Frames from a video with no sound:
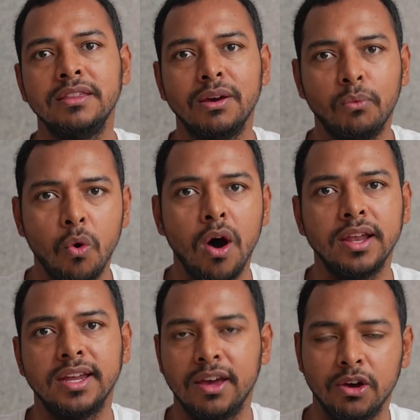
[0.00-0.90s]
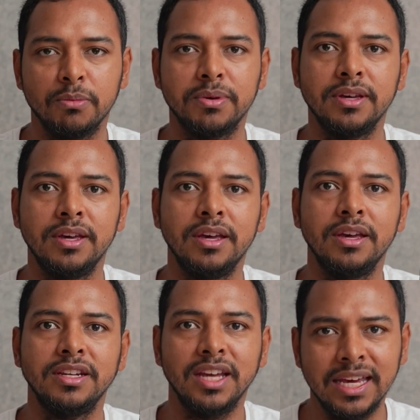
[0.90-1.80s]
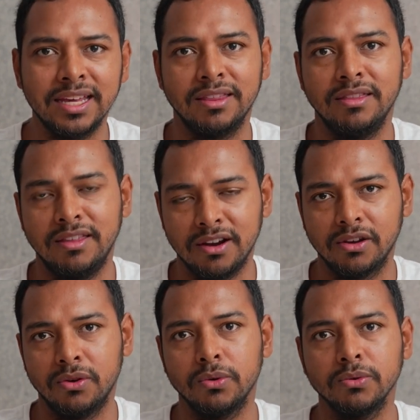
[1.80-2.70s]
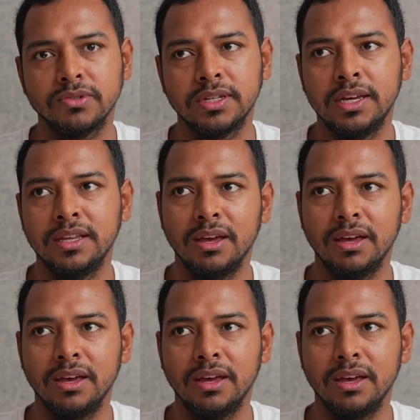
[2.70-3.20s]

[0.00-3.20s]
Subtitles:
that want help to hit their goals,